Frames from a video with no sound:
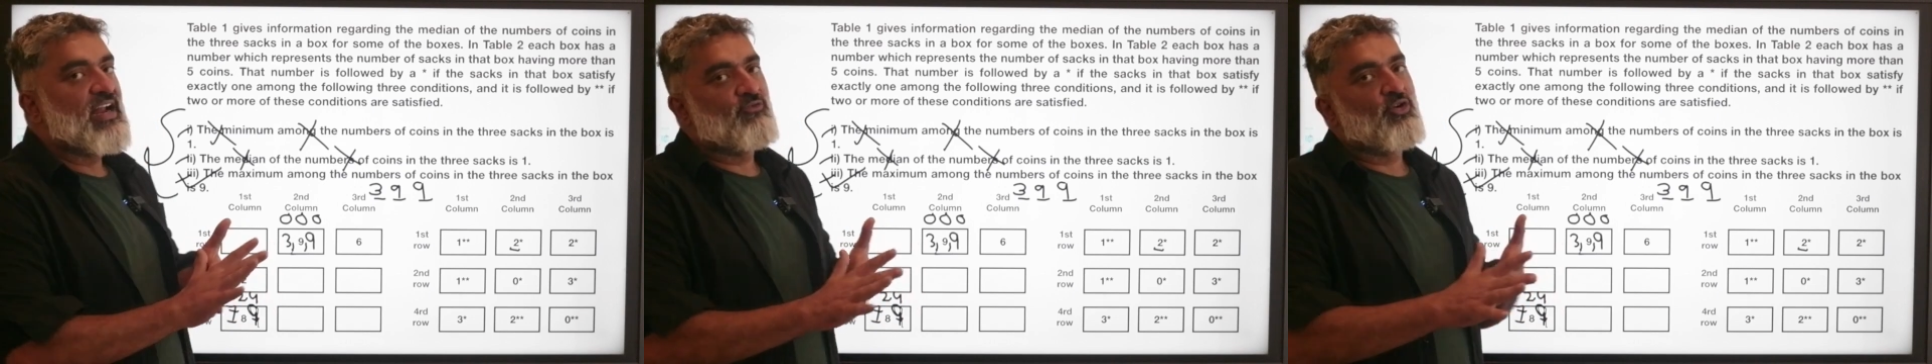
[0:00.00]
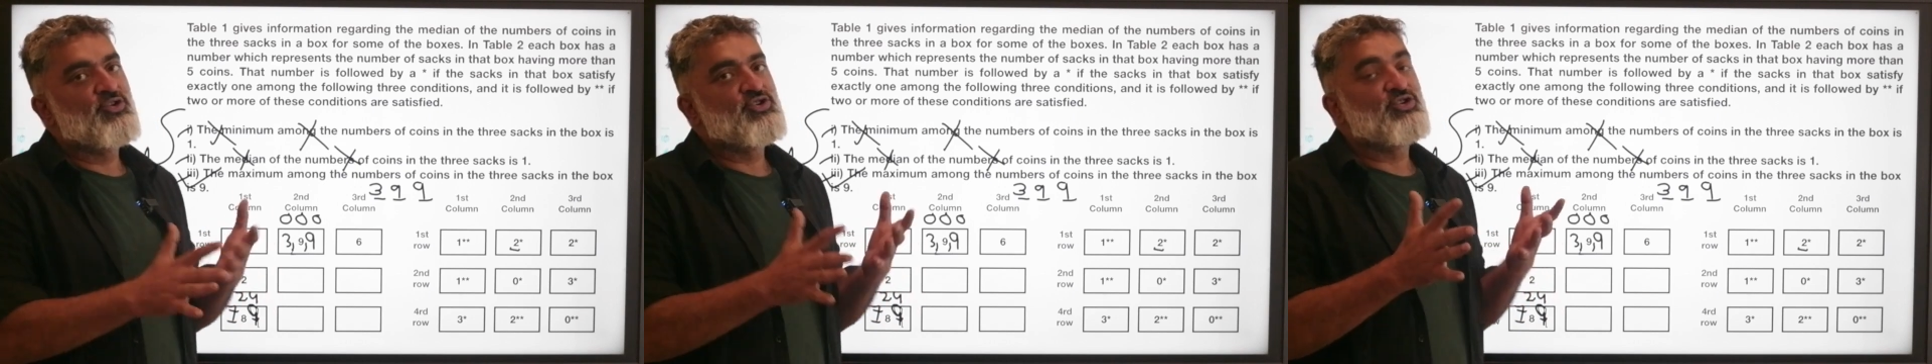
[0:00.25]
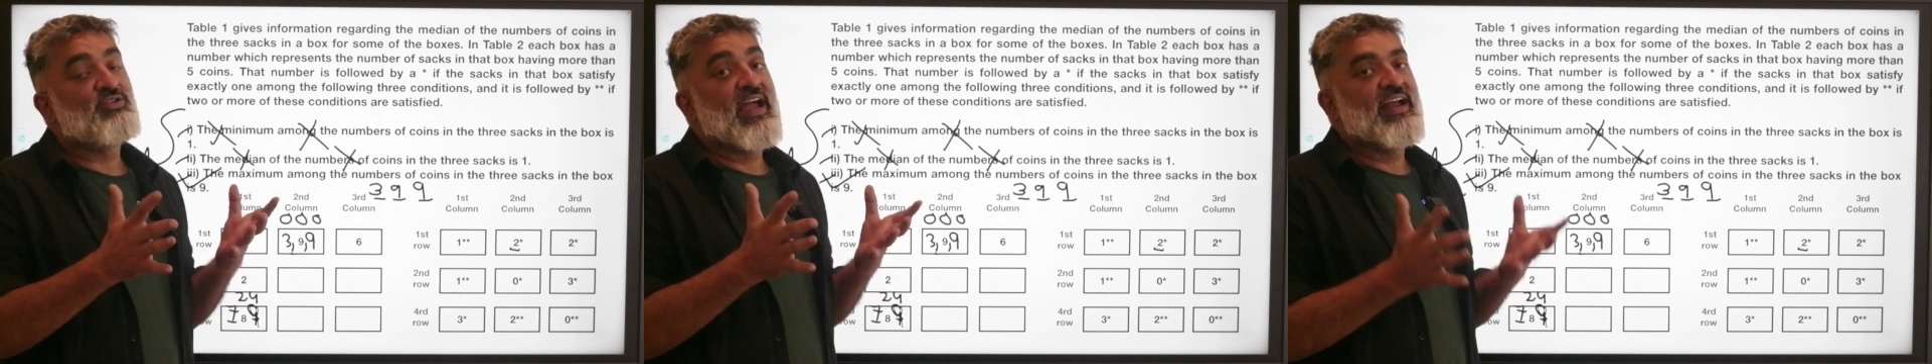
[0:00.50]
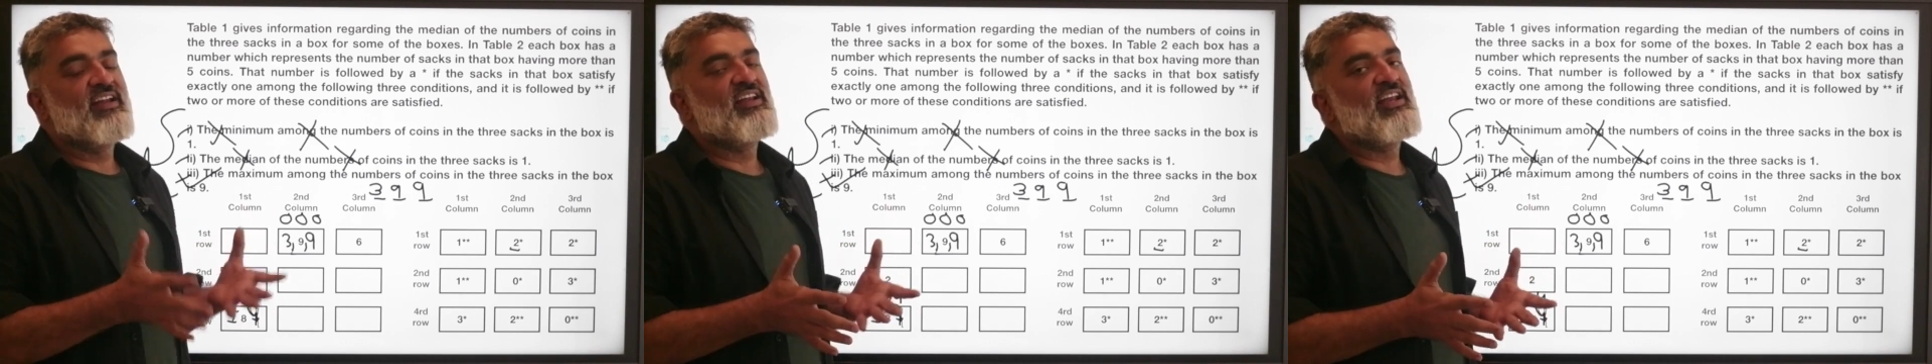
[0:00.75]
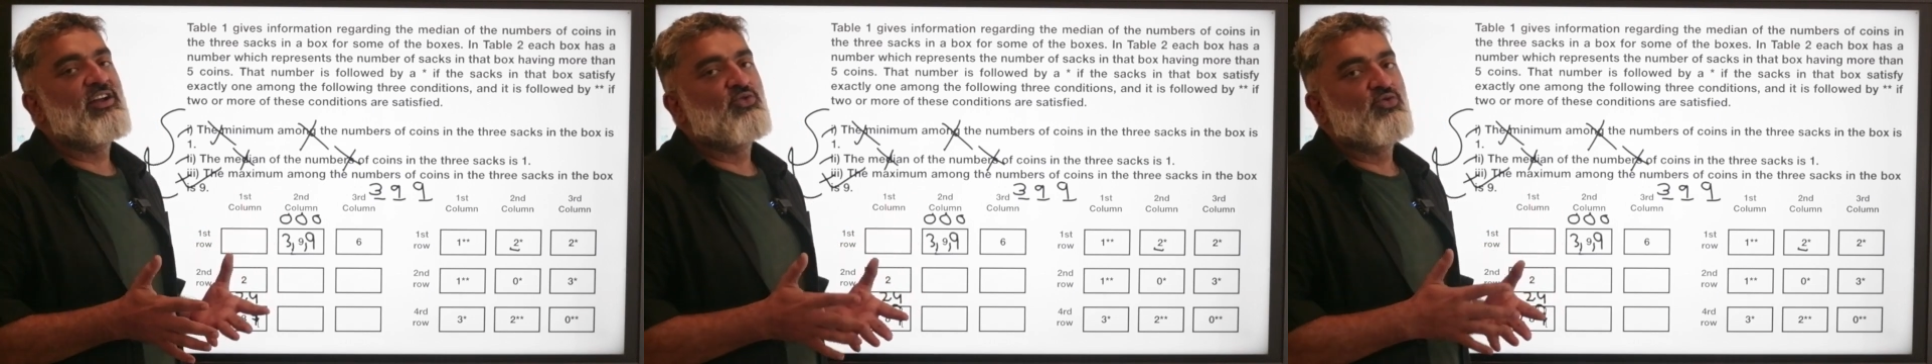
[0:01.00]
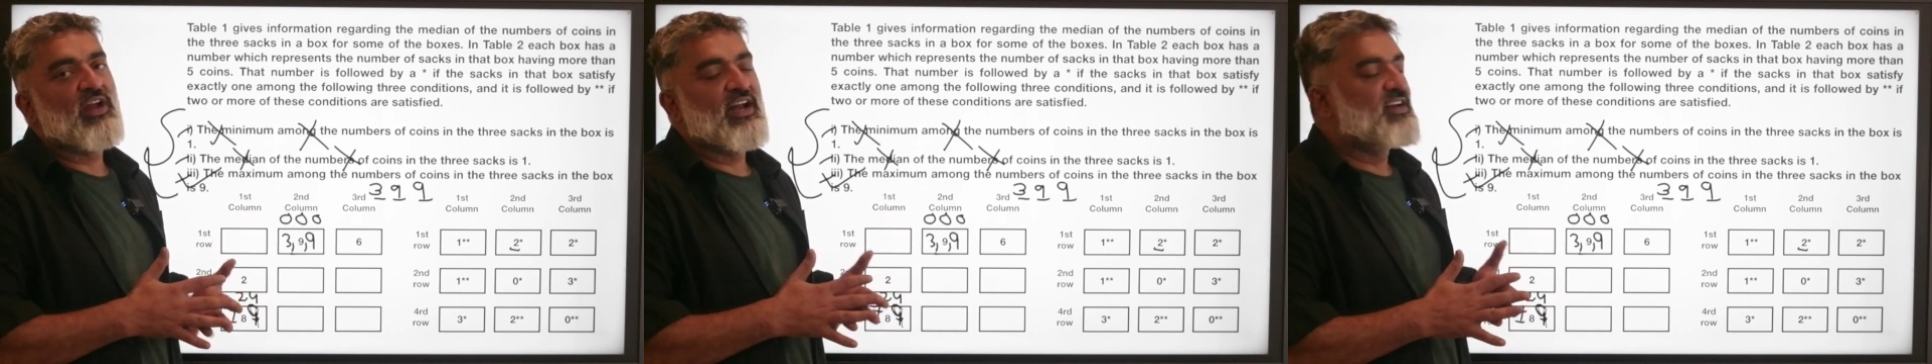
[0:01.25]
what you should ideally
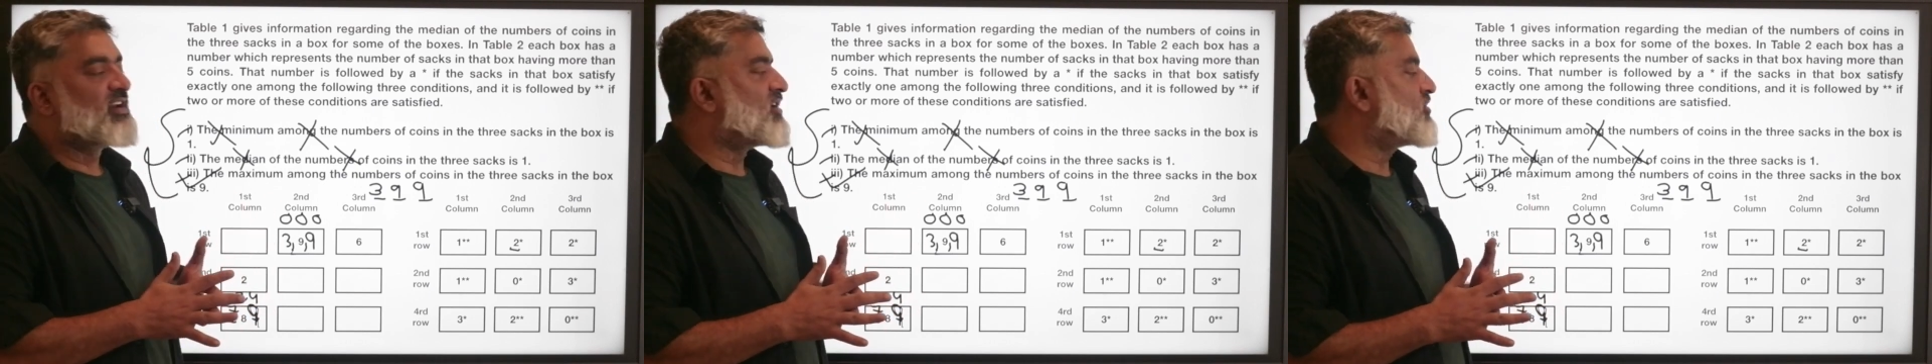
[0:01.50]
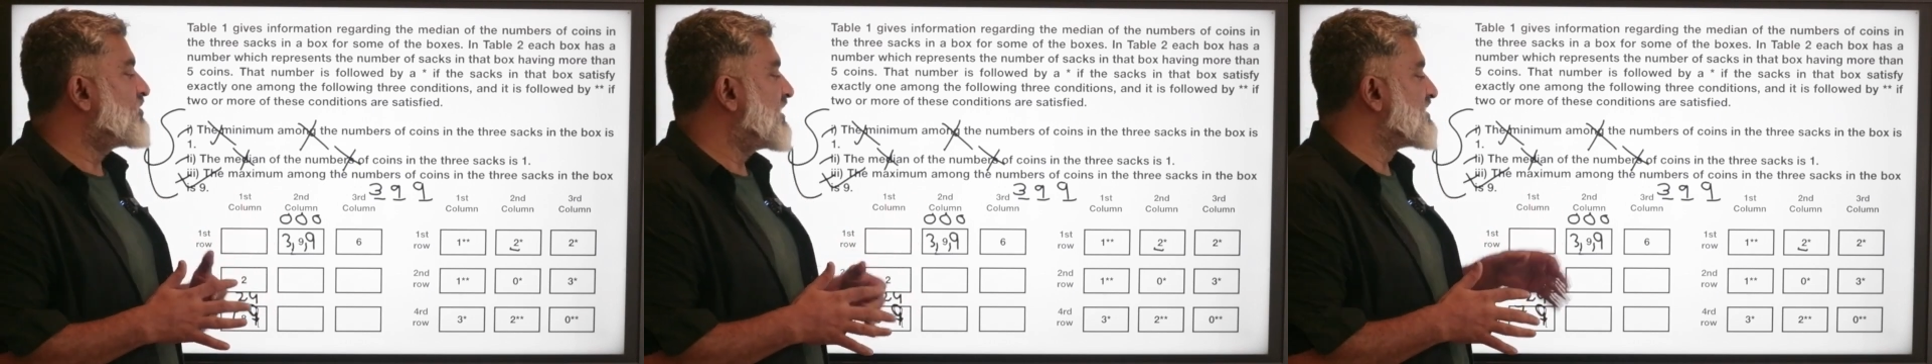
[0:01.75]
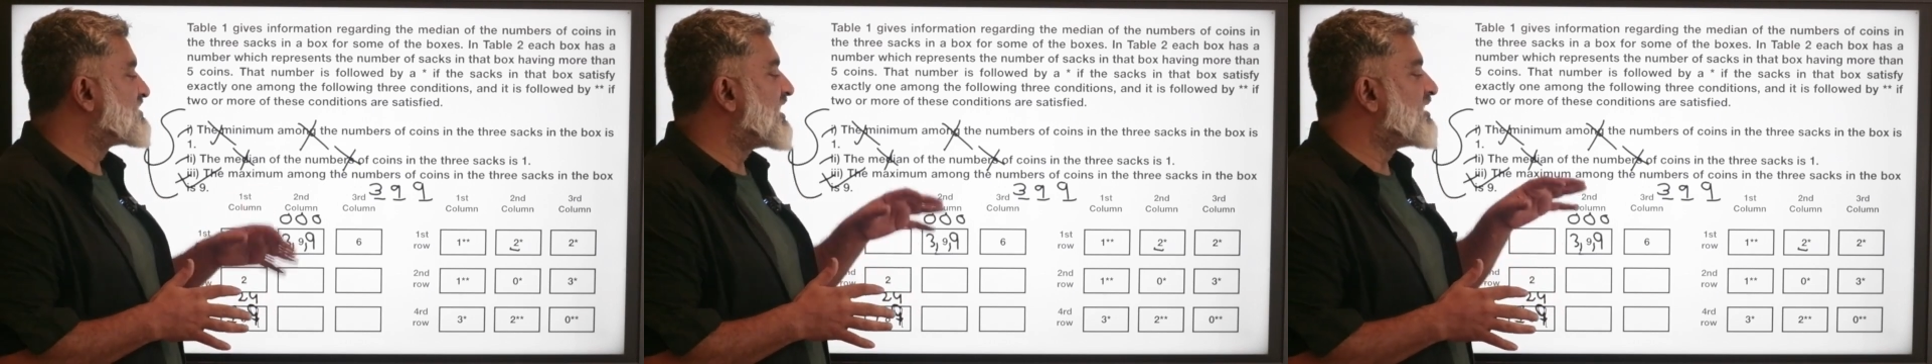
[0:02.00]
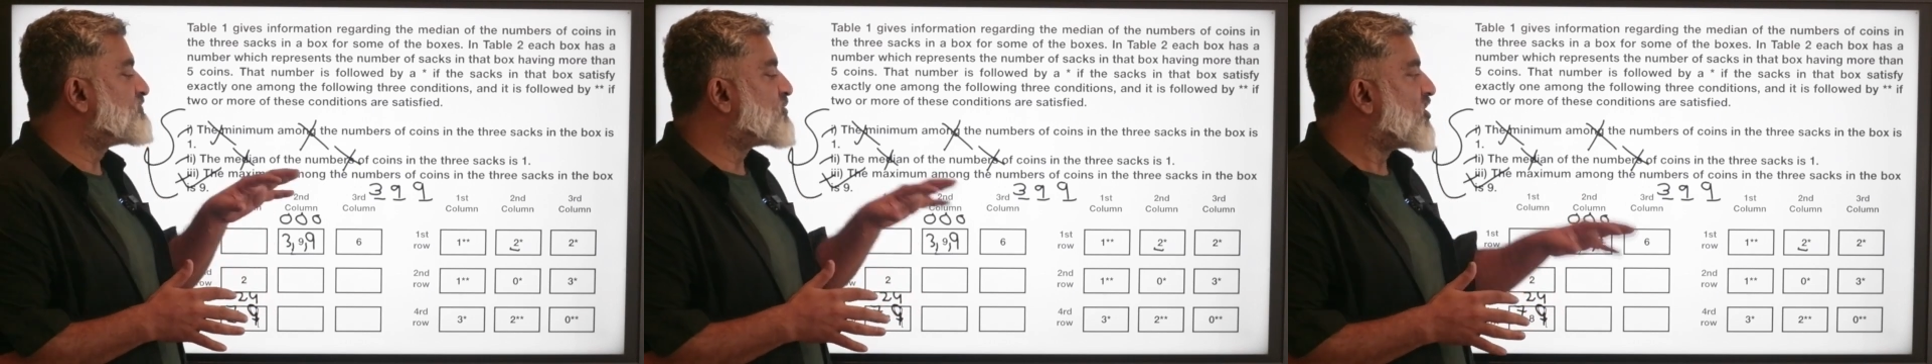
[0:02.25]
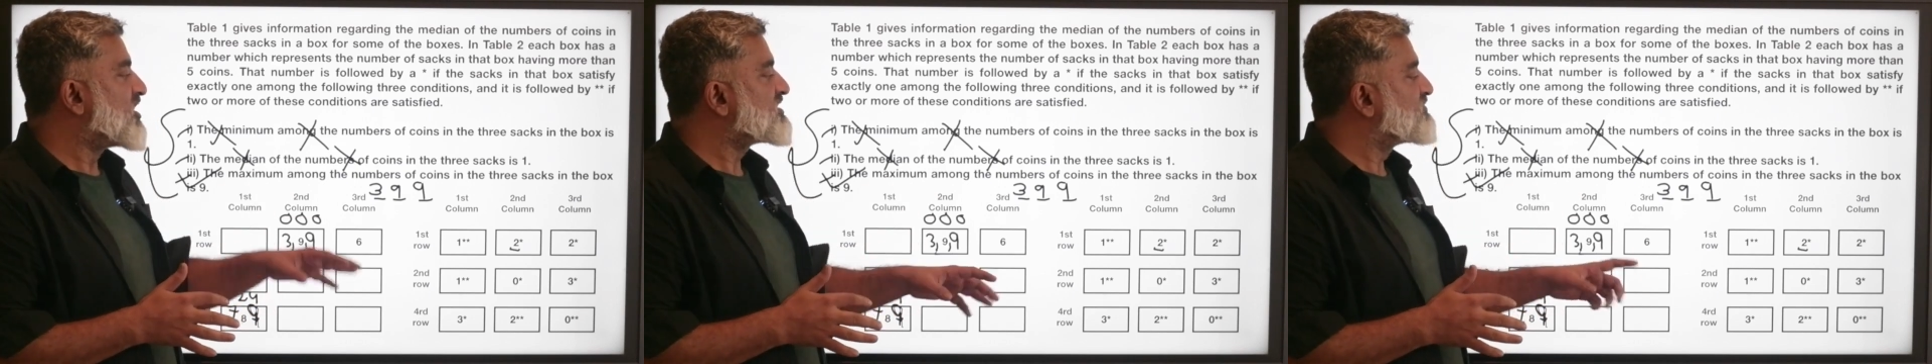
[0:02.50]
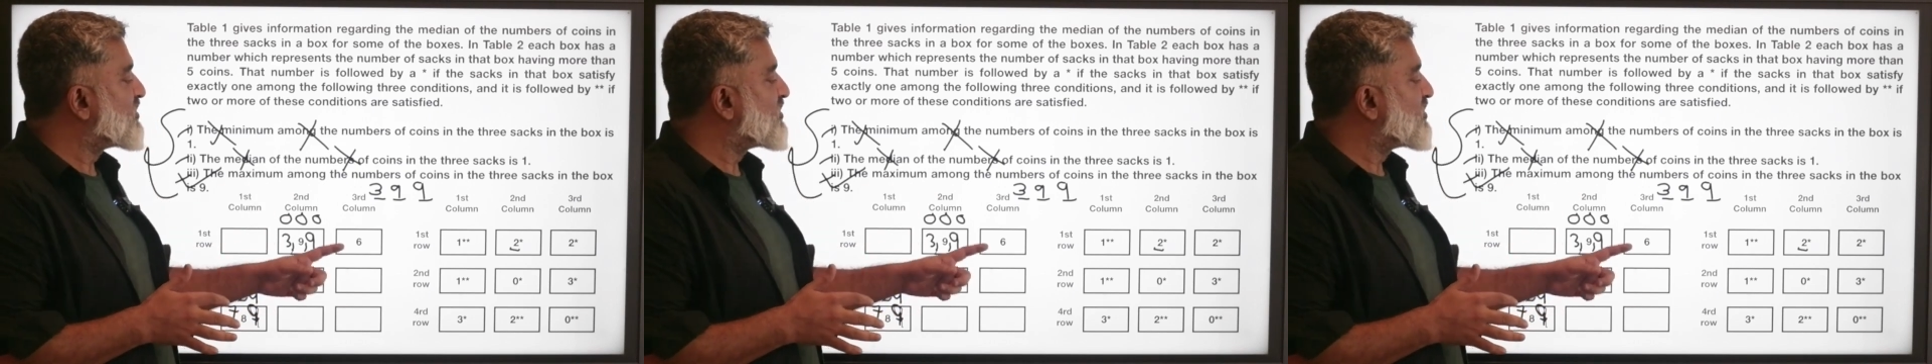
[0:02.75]
do right now is hit pause,